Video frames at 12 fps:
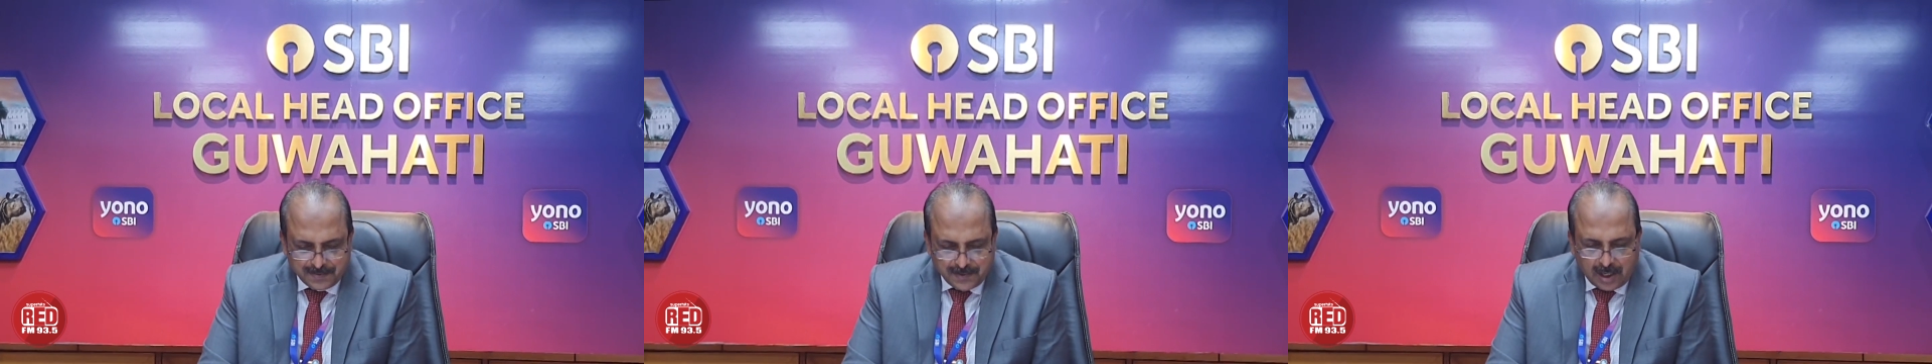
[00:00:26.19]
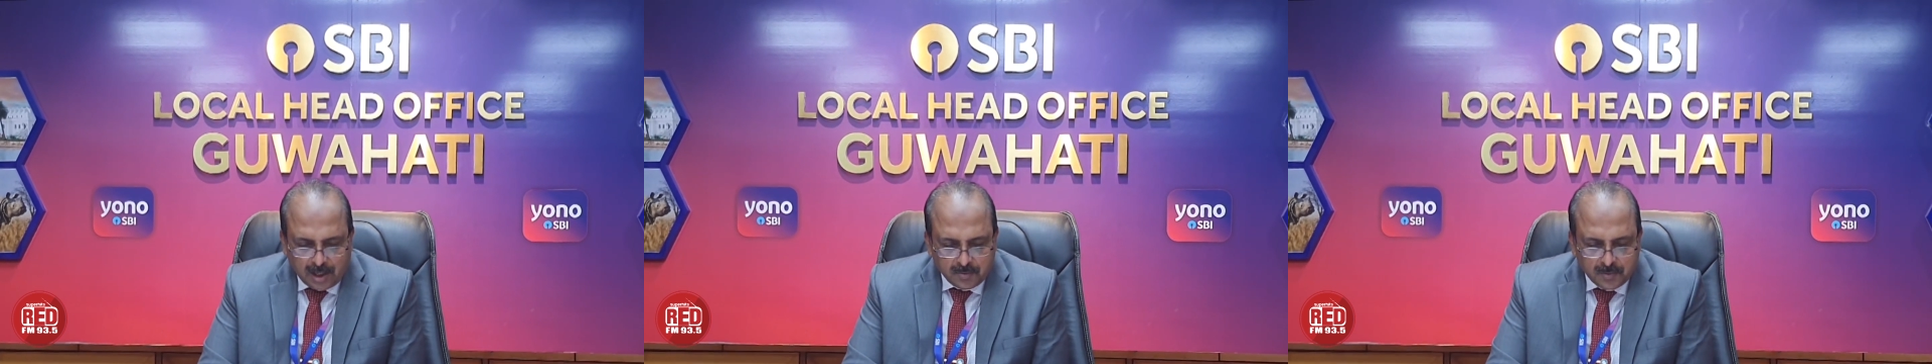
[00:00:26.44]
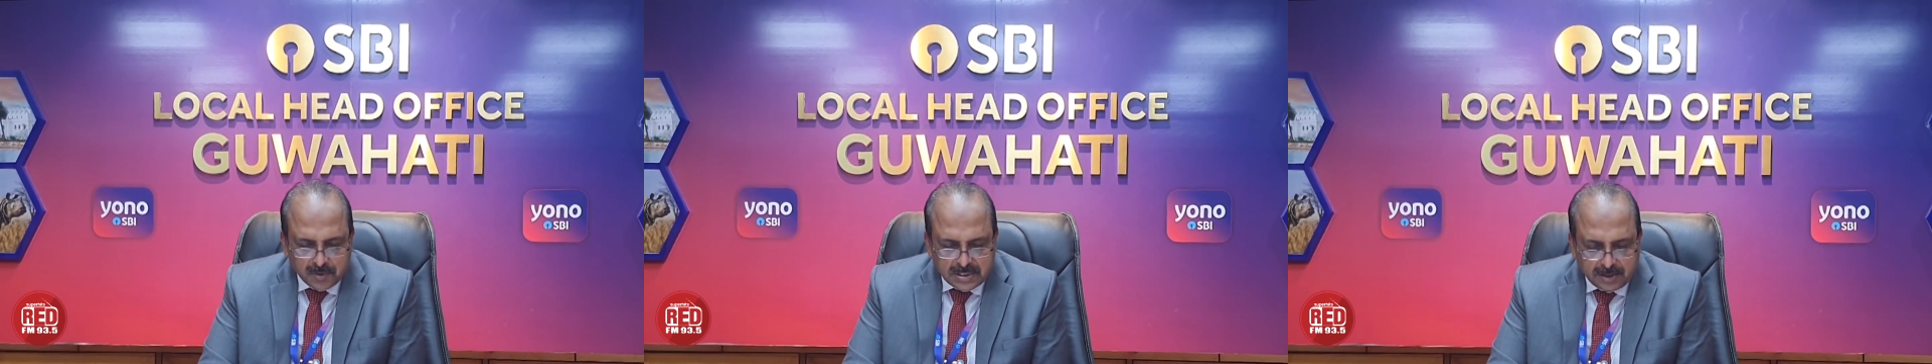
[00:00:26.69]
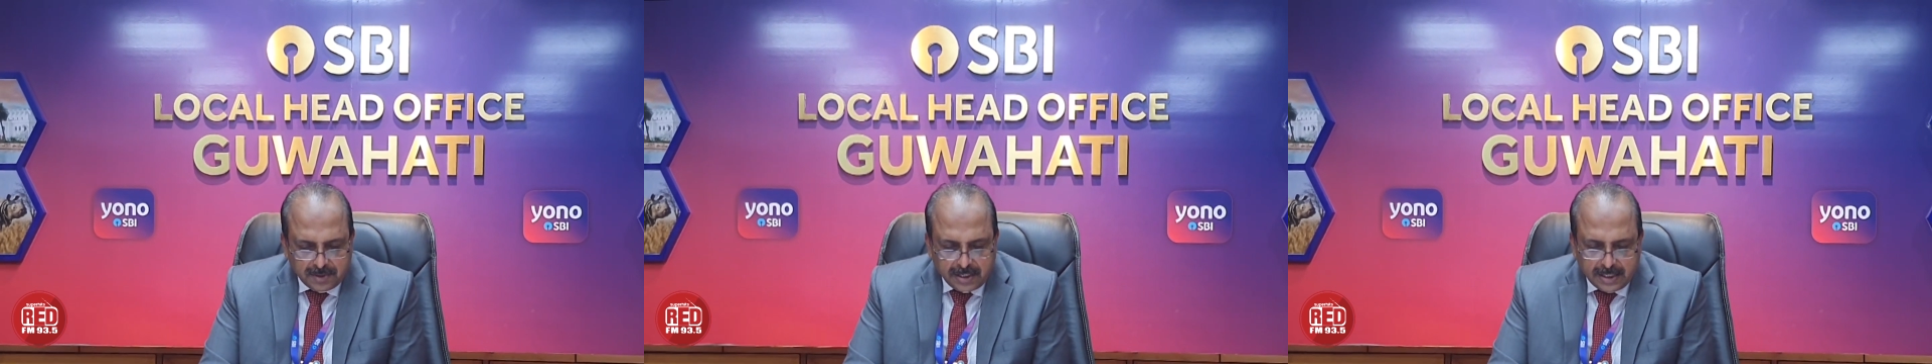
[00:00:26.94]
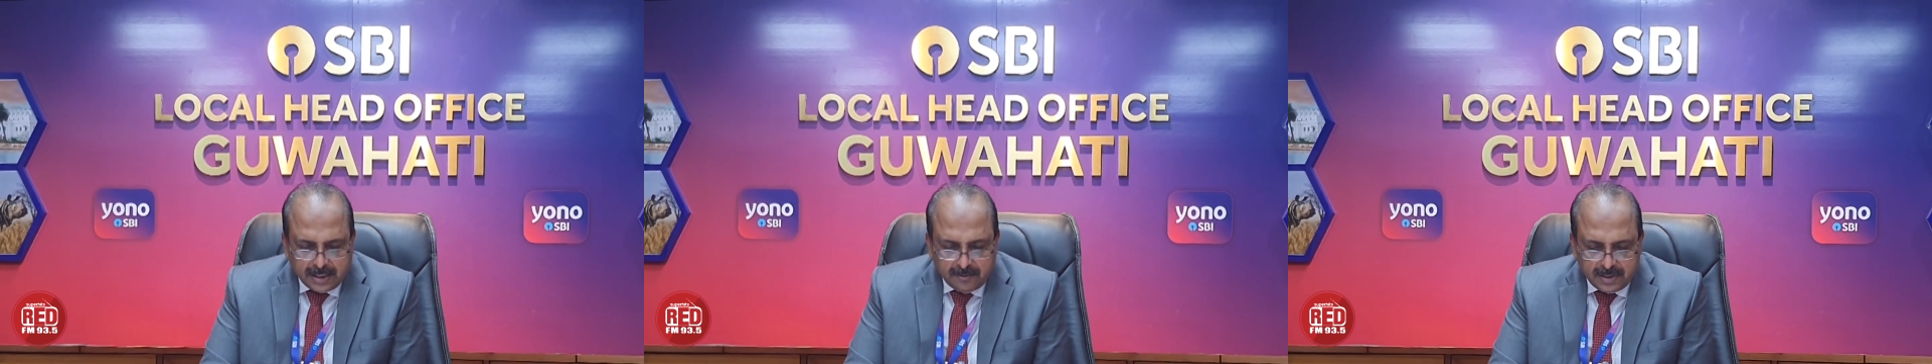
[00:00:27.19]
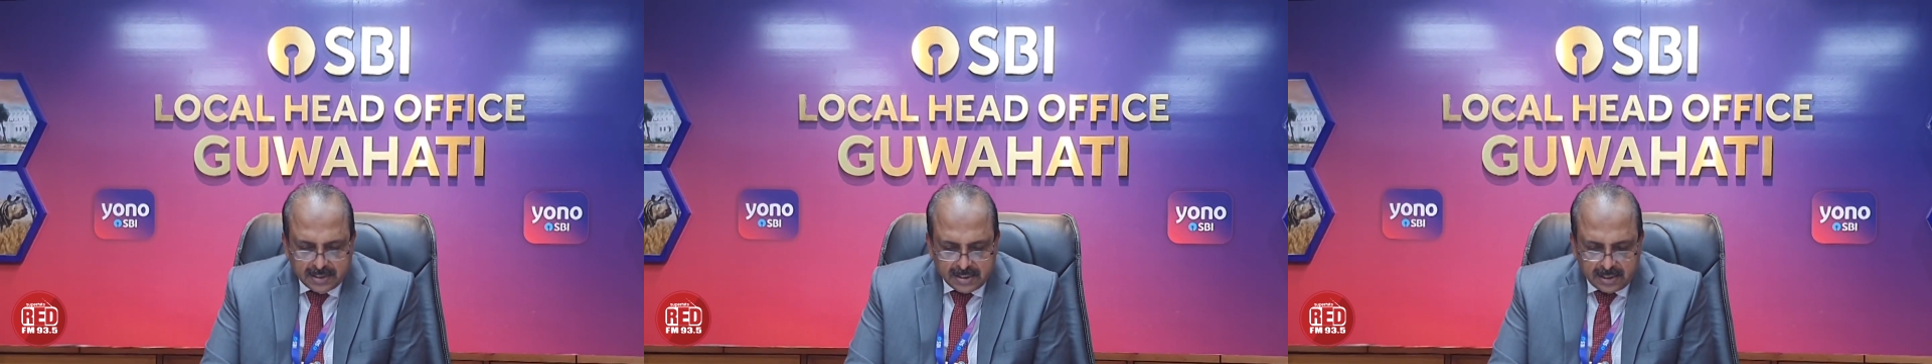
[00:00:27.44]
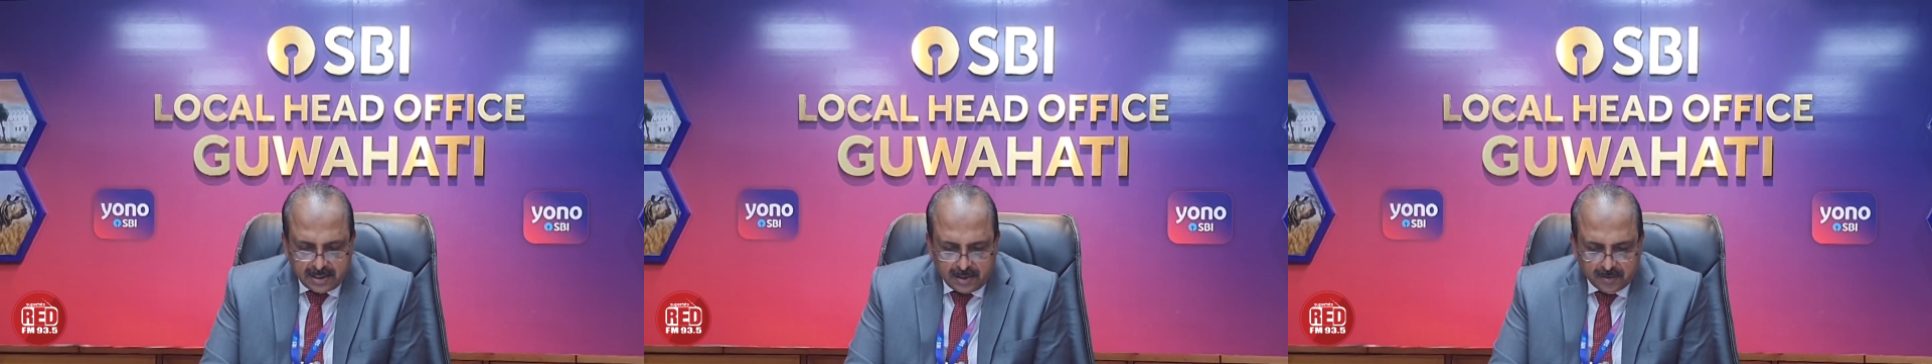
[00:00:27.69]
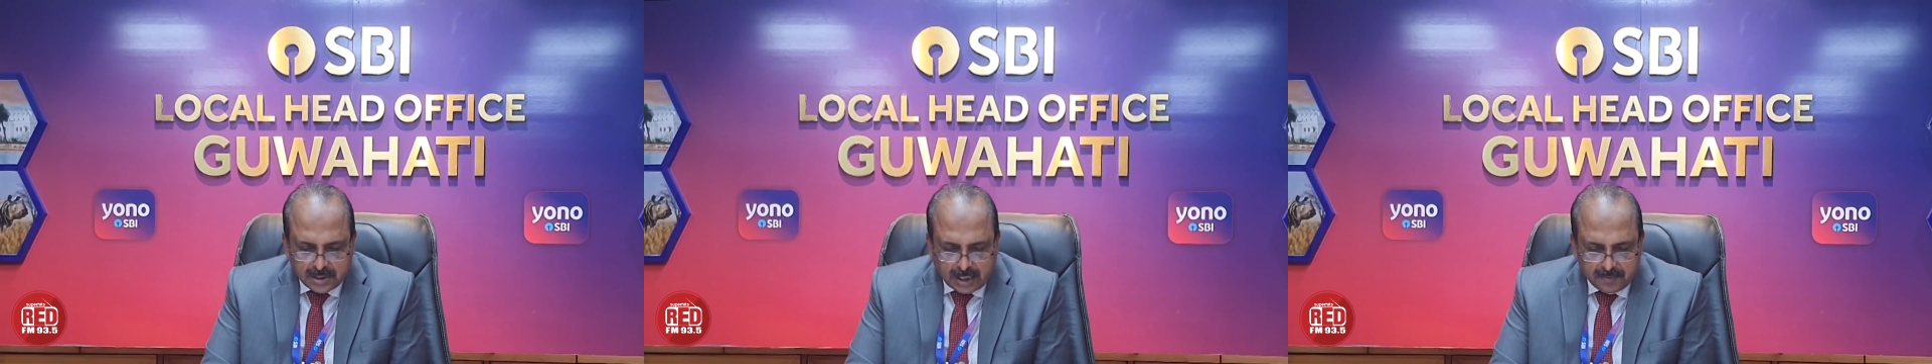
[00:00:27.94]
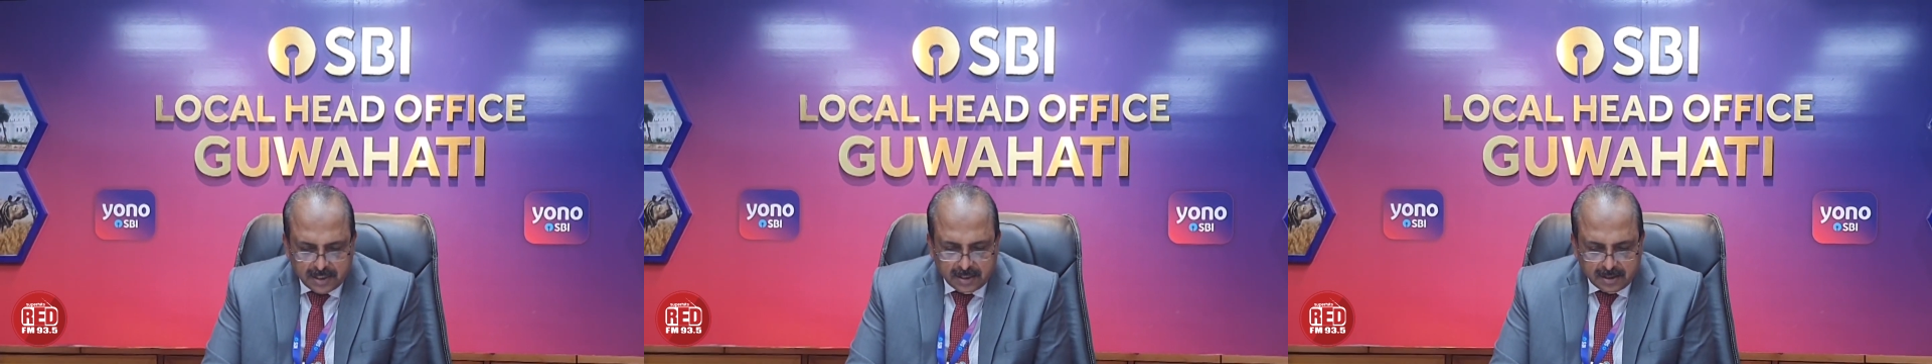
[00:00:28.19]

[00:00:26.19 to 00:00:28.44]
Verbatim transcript: Almost every day we see new cyber